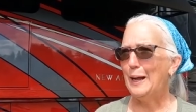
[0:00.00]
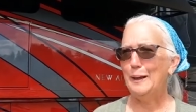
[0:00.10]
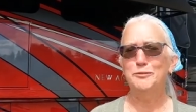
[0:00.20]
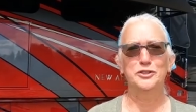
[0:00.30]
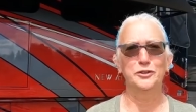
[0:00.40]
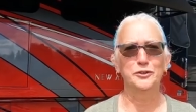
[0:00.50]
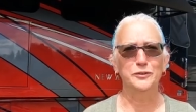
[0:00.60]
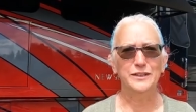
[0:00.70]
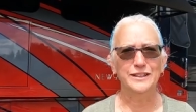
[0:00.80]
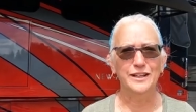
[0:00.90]

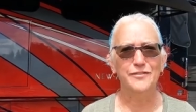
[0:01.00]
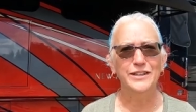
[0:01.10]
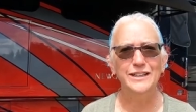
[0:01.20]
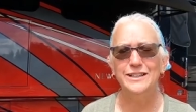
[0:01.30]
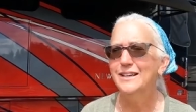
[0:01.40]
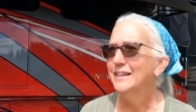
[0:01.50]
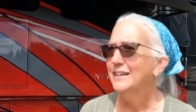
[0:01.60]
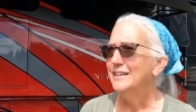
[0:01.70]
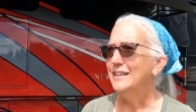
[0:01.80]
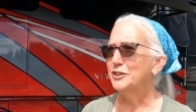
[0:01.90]
Absolutely loving it.
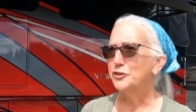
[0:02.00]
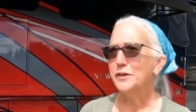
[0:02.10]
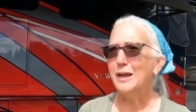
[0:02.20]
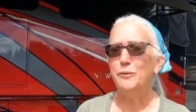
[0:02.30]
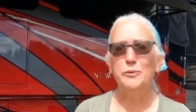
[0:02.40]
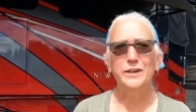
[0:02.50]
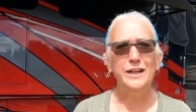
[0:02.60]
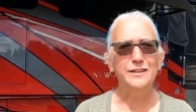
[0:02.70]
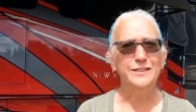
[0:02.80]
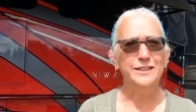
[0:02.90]
Yesterday we went
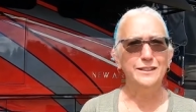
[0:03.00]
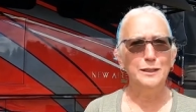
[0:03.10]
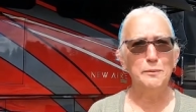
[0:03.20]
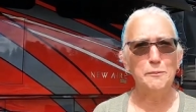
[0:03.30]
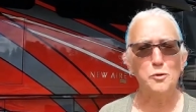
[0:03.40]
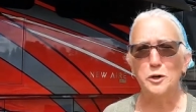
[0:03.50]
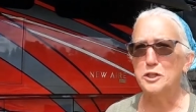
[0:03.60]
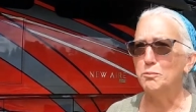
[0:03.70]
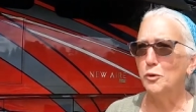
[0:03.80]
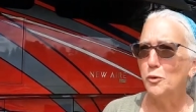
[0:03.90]
out and did a little bit more
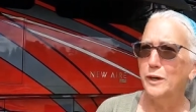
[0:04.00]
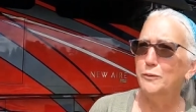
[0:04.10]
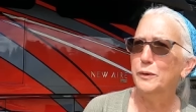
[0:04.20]
exploring.